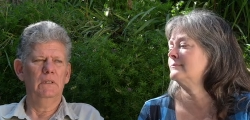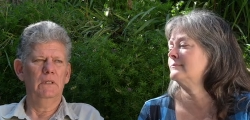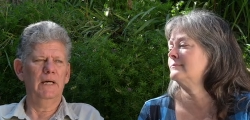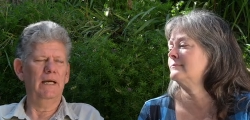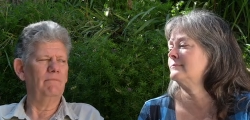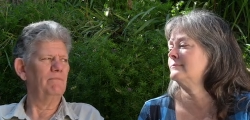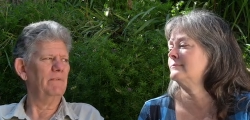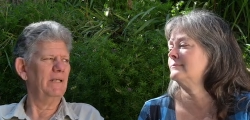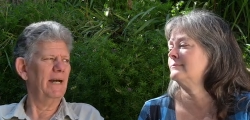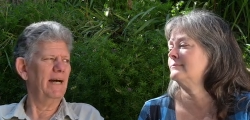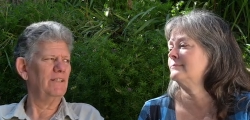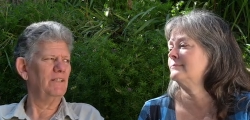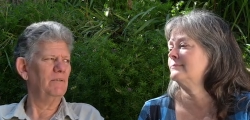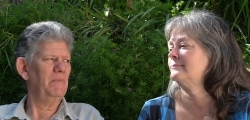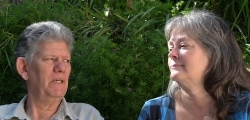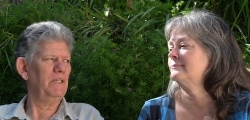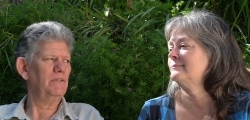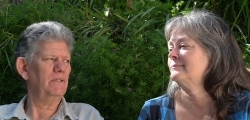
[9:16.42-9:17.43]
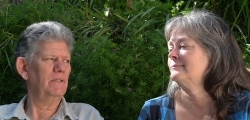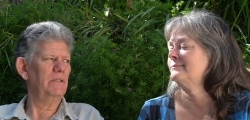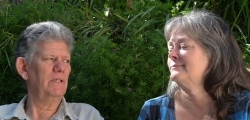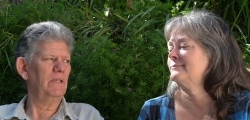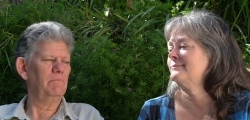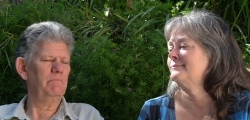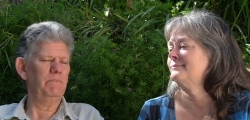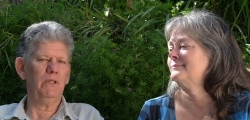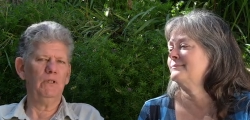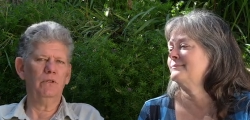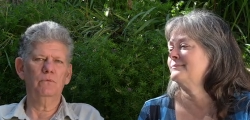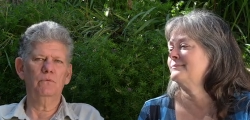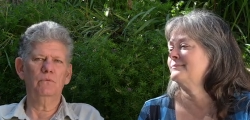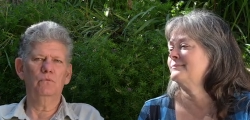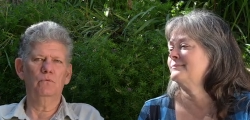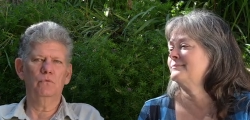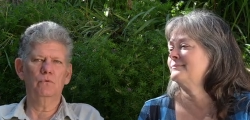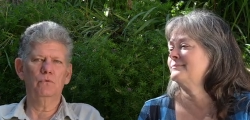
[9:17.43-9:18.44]
Speaker 1: I forgot to mention that
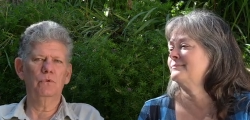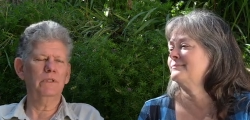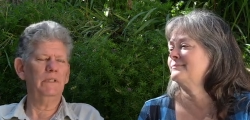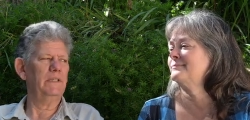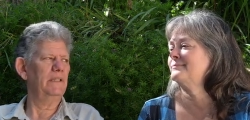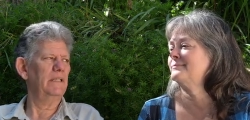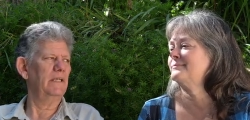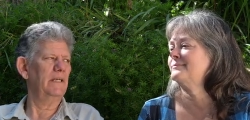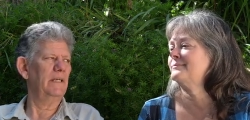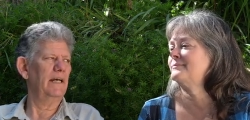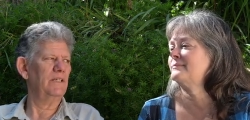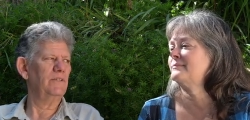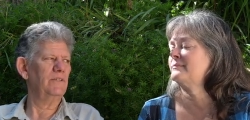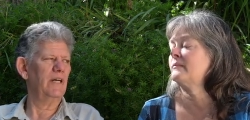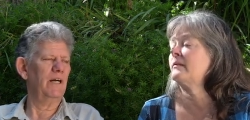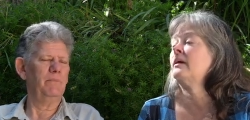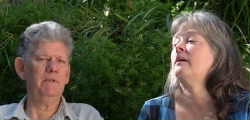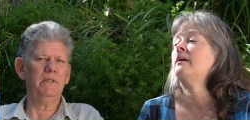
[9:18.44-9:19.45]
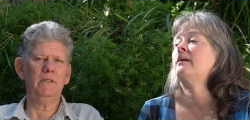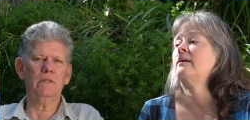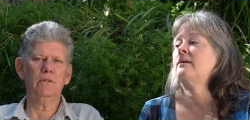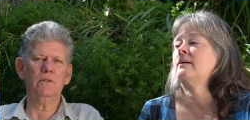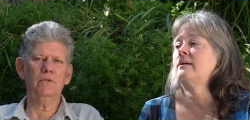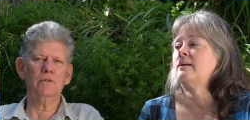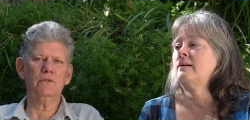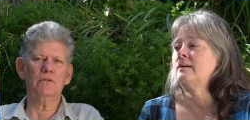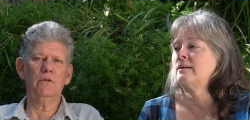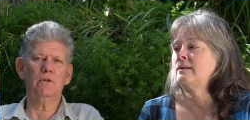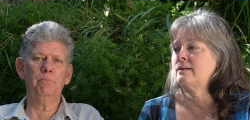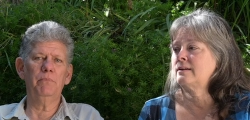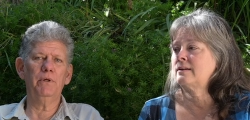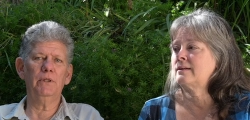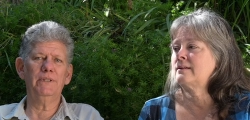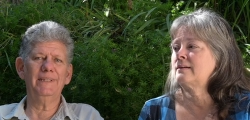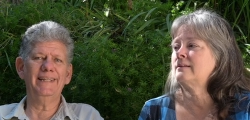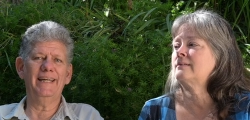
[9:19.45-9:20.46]
Milton really did a nice job, he and Augusta,
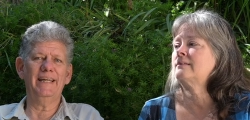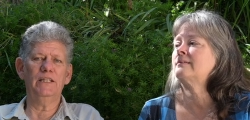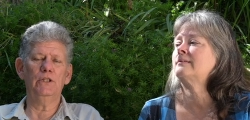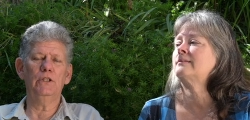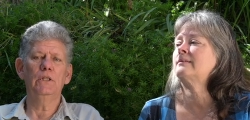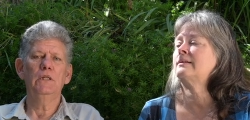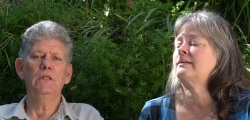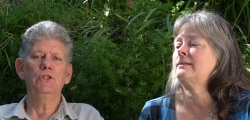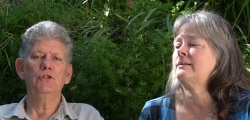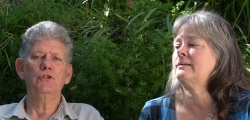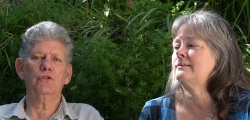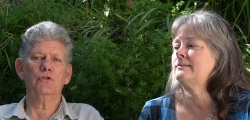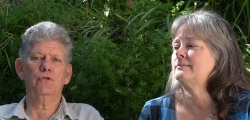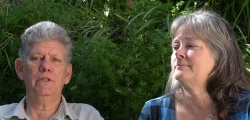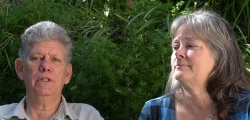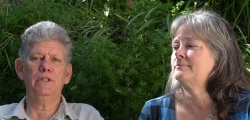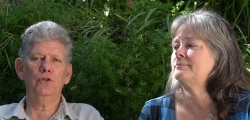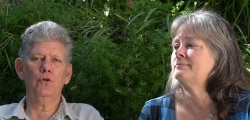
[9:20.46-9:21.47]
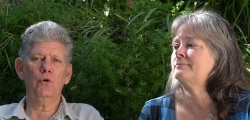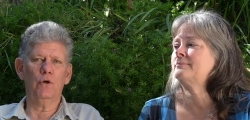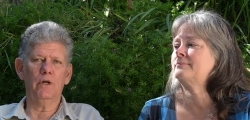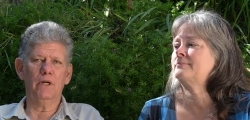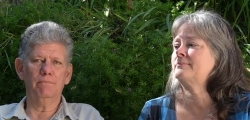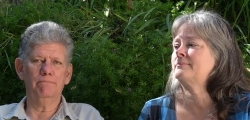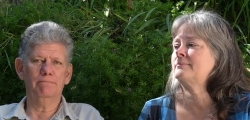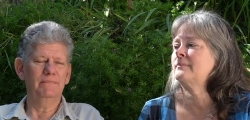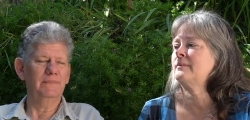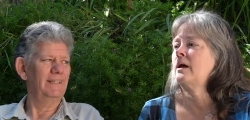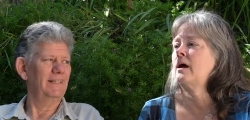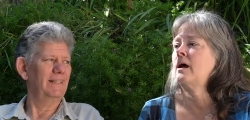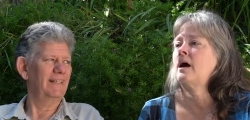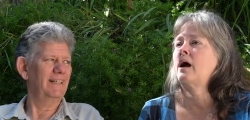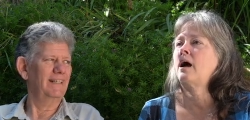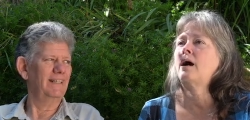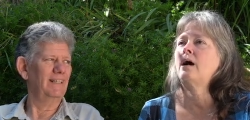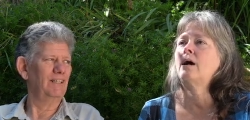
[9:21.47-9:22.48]
of building a screen door.
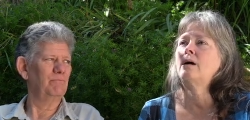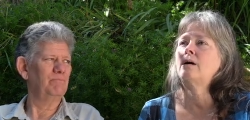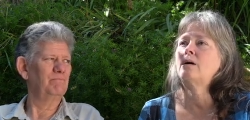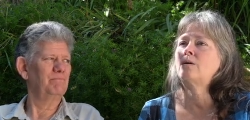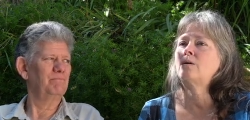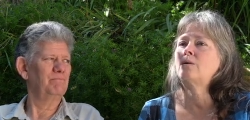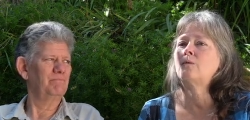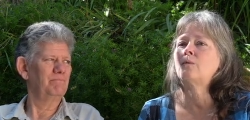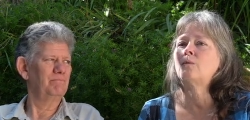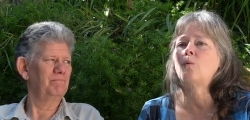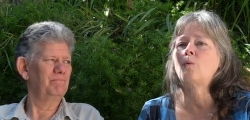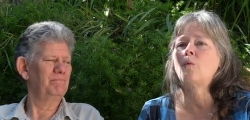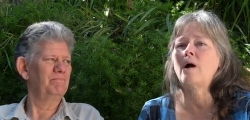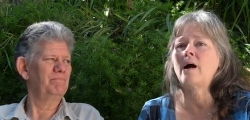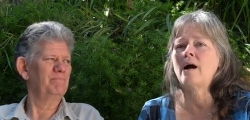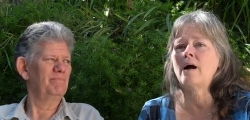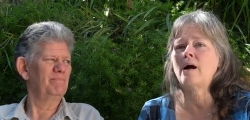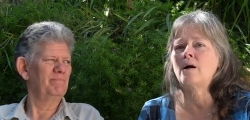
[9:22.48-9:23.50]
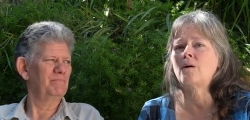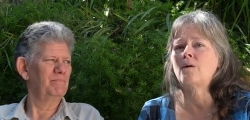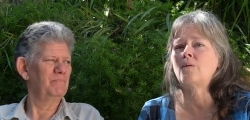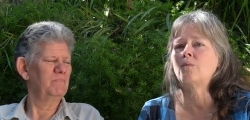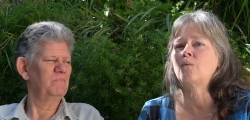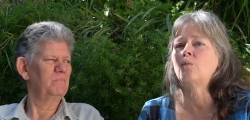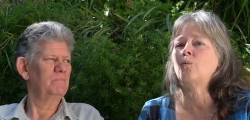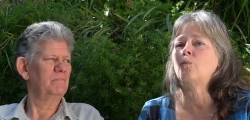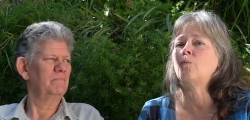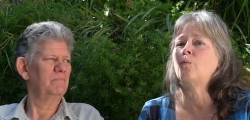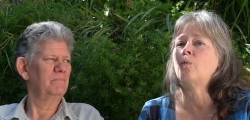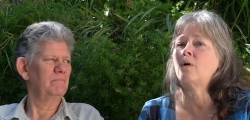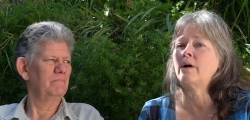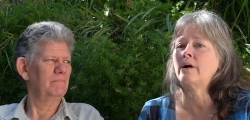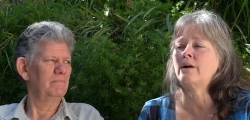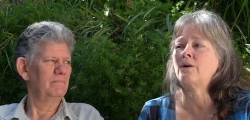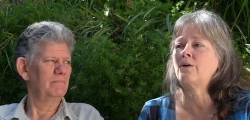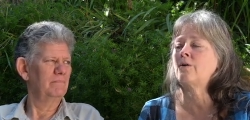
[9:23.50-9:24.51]
Um,
Speaker 2: oh, wow.
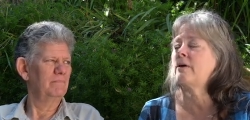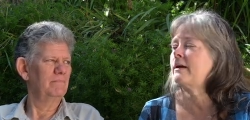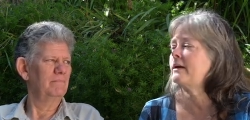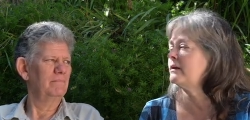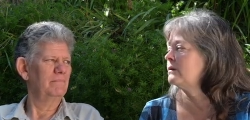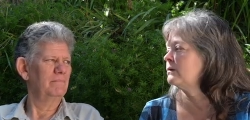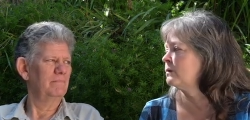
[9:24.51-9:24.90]
What a great